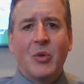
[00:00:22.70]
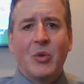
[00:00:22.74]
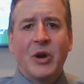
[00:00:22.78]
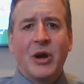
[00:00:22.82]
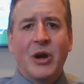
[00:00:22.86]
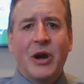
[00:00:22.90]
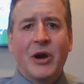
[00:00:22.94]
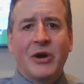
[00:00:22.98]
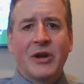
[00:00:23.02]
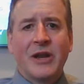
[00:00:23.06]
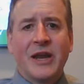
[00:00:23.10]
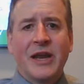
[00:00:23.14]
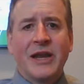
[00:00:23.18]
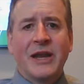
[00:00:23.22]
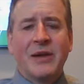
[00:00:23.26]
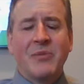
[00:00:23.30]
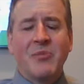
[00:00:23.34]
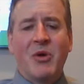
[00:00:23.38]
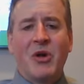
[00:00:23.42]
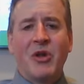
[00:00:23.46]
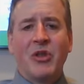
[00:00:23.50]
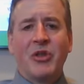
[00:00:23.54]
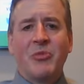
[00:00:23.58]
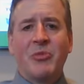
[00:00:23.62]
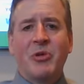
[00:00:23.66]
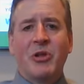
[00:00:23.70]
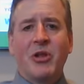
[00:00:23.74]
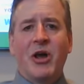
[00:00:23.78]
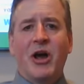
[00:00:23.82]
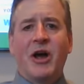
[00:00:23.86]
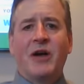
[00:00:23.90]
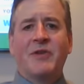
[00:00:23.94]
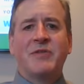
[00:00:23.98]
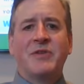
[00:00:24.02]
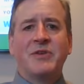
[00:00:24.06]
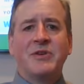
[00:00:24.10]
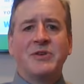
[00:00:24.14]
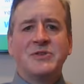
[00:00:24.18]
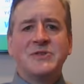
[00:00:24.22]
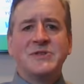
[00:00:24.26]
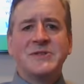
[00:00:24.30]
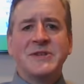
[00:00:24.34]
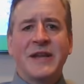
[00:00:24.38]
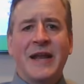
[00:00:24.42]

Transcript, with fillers: We are getting multiple offers,